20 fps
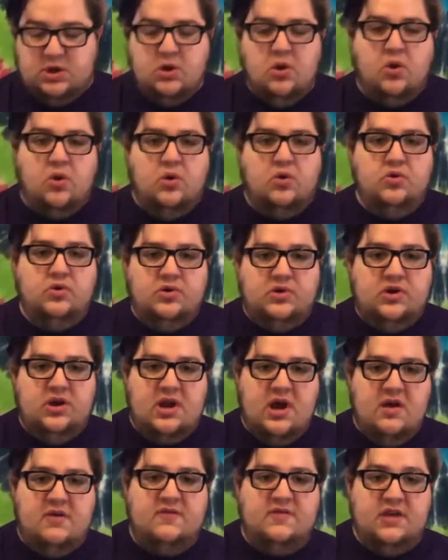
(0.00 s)
cold
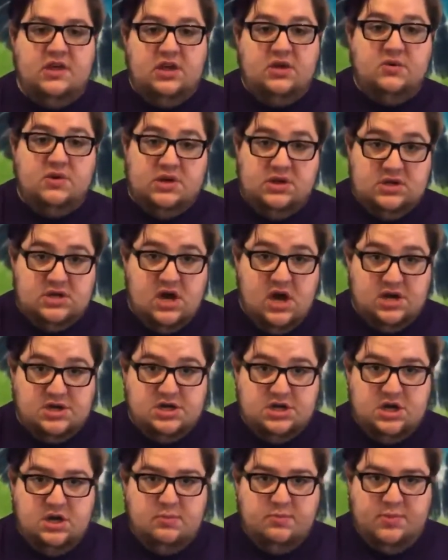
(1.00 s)
enough that you can touch
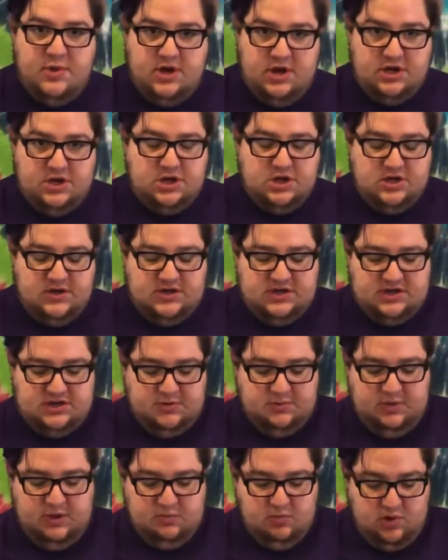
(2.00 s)
it, but it should still
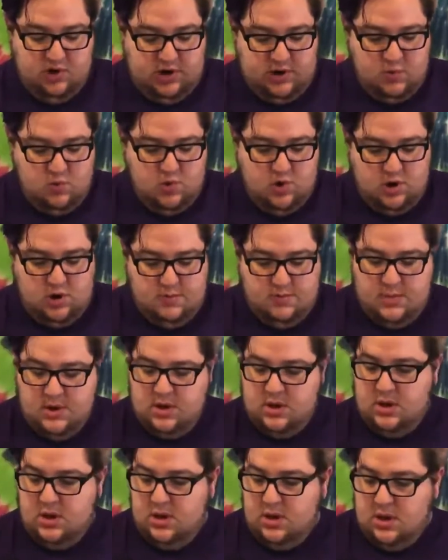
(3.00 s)
be pretty warm.
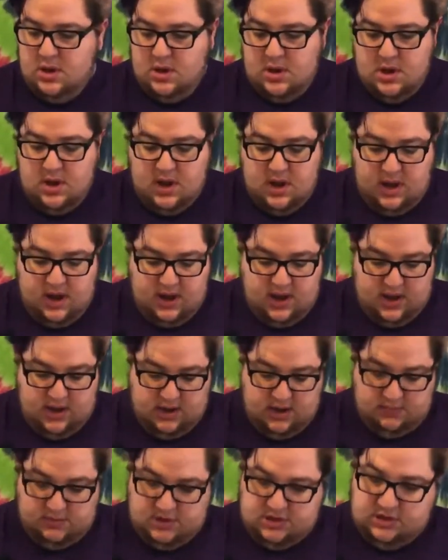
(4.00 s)
And
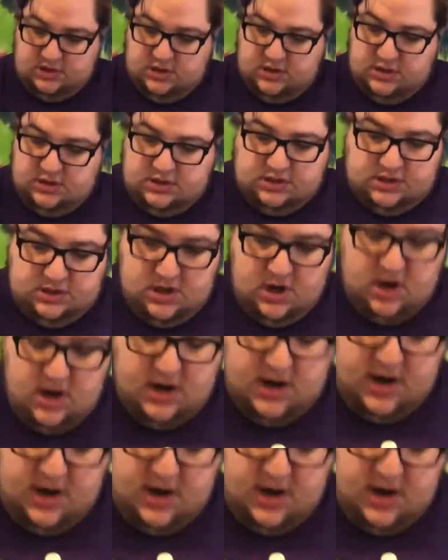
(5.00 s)
I'm just going to start,